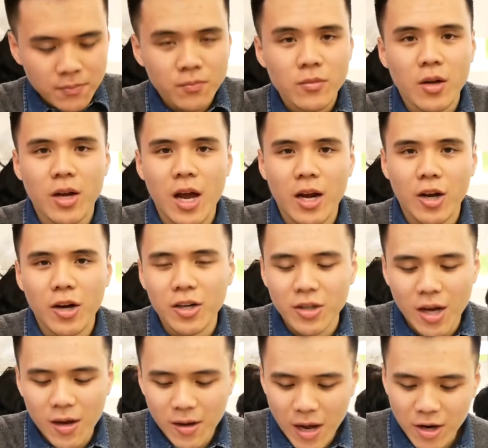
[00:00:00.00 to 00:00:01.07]
Okay,
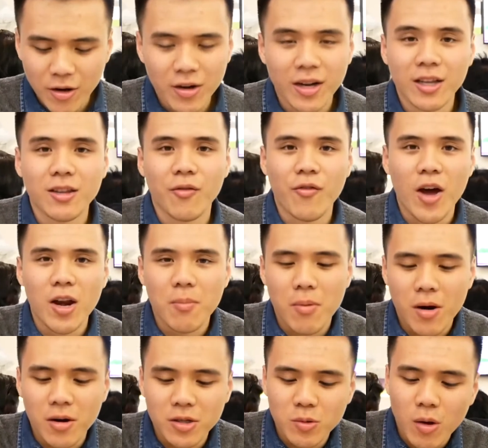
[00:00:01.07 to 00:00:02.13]
I gotta get the fatty
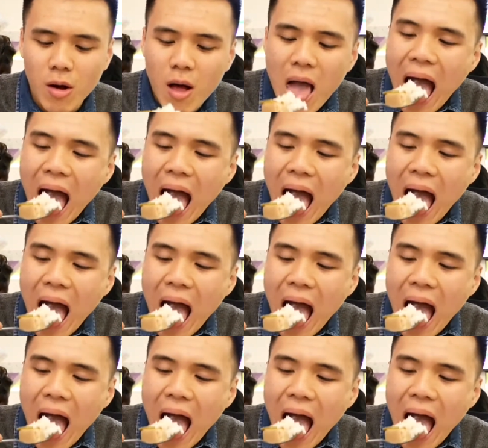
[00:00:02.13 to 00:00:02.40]
part as well.